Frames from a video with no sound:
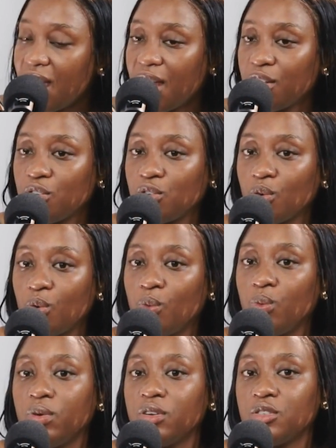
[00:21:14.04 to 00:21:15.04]
And so
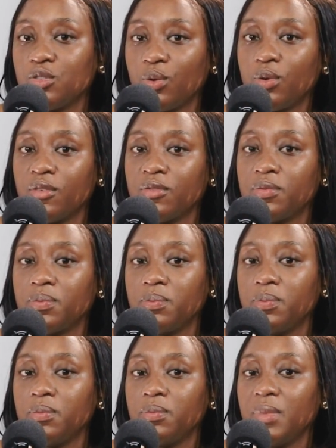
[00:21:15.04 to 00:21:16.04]
we're sort
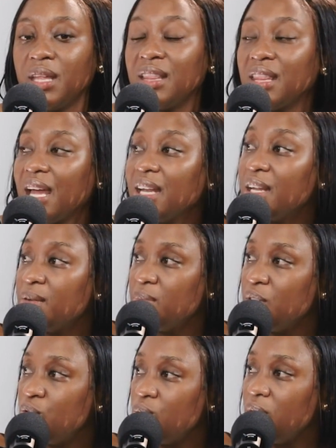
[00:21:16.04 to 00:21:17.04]
of in that in
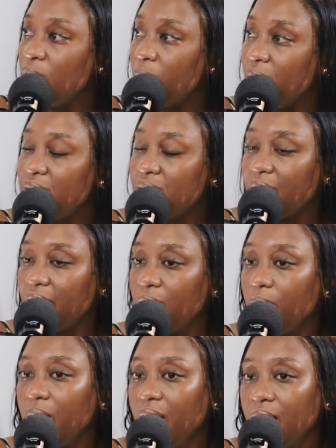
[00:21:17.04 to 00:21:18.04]
between where it's like,
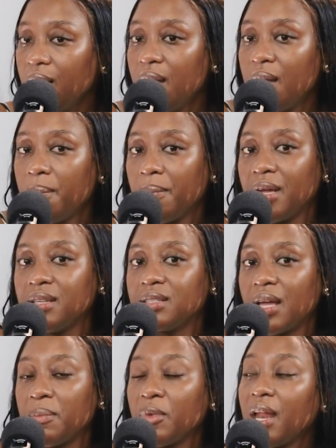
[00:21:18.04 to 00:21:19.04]
well,
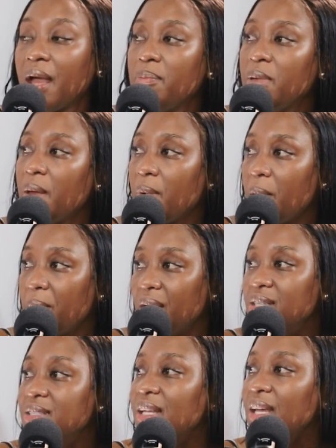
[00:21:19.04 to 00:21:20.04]
I'm not happy about my
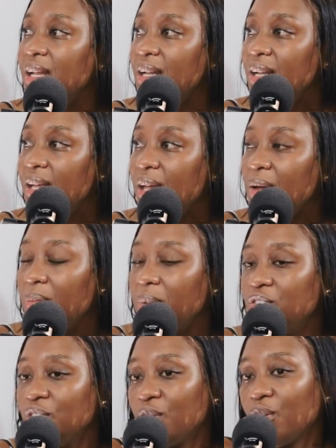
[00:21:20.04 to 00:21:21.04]
skin,
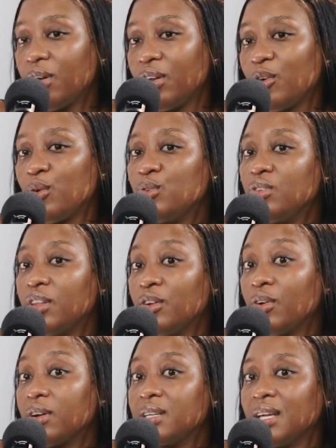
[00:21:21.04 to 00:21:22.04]
but you're not going to go to the
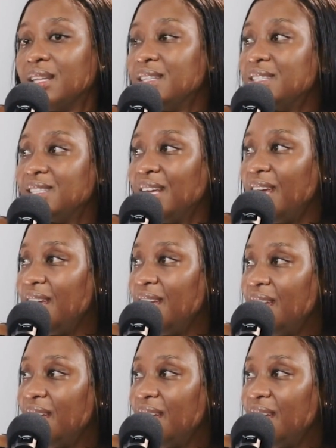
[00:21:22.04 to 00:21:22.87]
doctor and say,